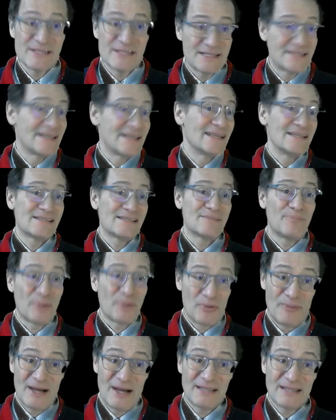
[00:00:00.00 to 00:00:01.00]
is
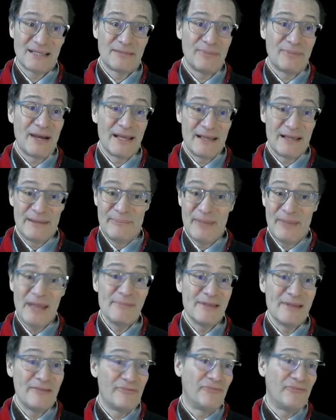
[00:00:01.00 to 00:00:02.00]
provided by
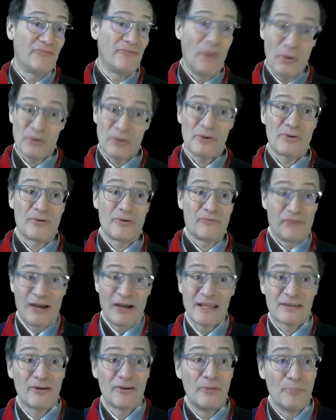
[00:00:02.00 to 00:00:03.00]
maybe 4 or 5
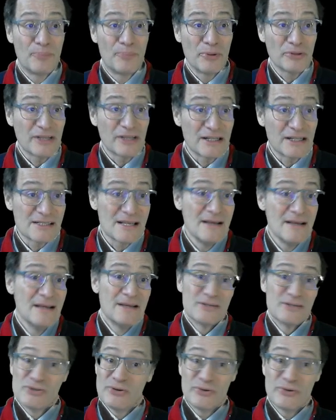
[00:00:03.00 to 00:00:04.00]
computers,
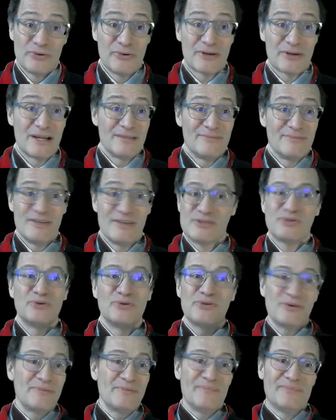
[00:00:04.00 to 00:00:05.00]
so you can be
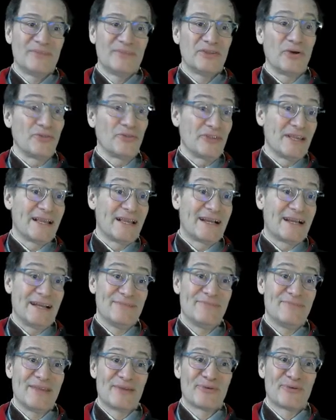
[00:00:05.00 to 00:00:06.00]
sure nothing can
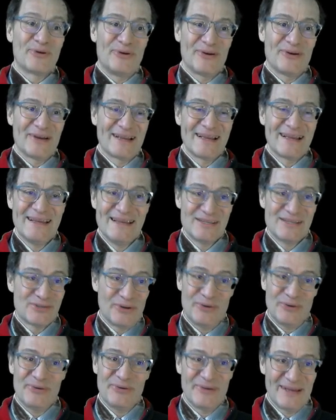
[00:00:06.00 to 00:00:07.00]
be wrong.
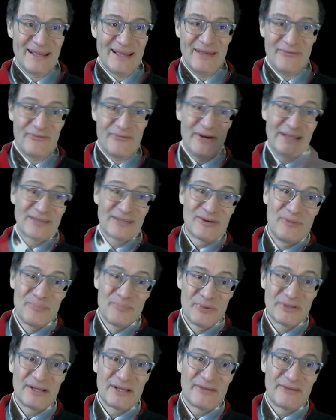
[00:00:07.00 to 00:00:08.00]
So if one
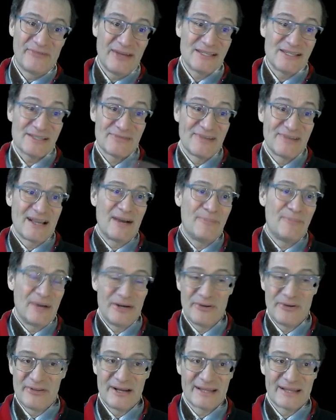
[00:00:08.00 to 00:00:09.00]
computer fails, we have
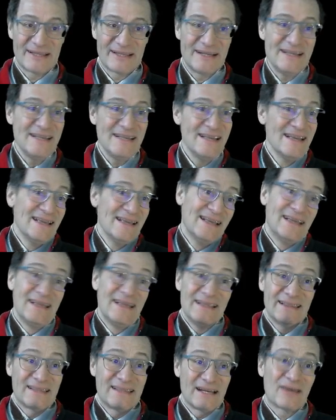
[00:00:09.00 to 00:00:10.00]
another 3. In
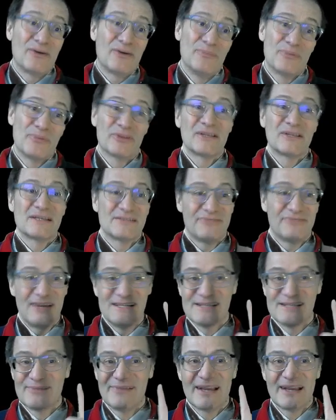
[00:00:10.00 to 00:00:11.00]
3 computers fails,
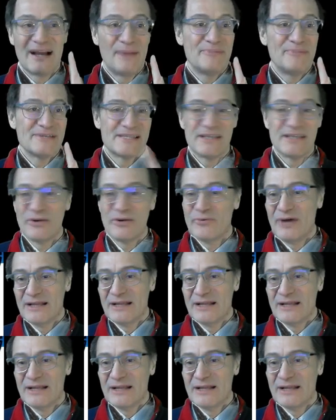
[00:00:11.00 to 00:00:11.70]
we have still 1.